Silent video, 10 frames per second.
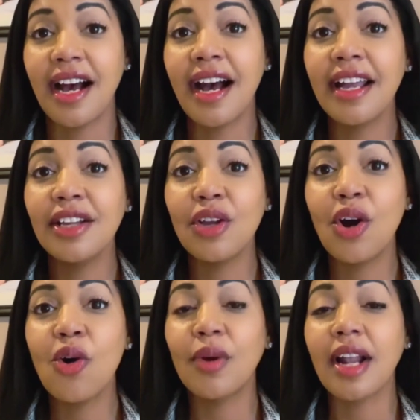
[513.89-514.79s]
I
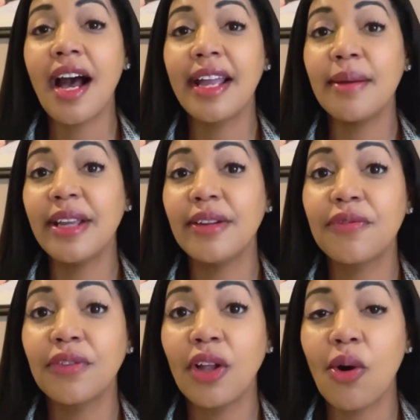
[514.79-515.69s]
know when I am in
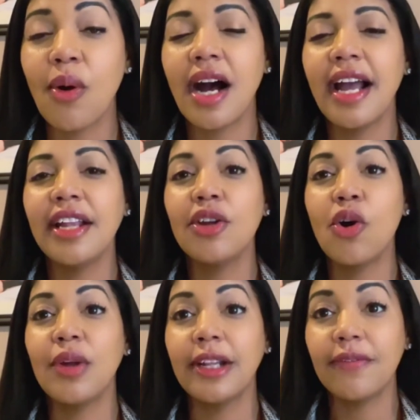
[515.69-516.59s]
flow. I know
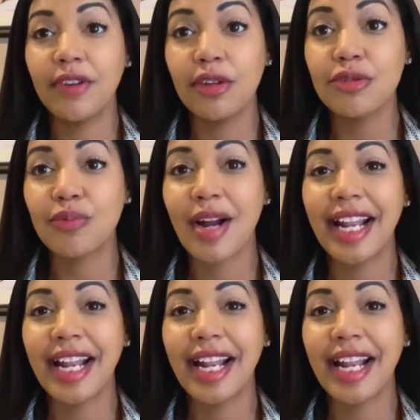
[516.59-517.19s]
when it feels right.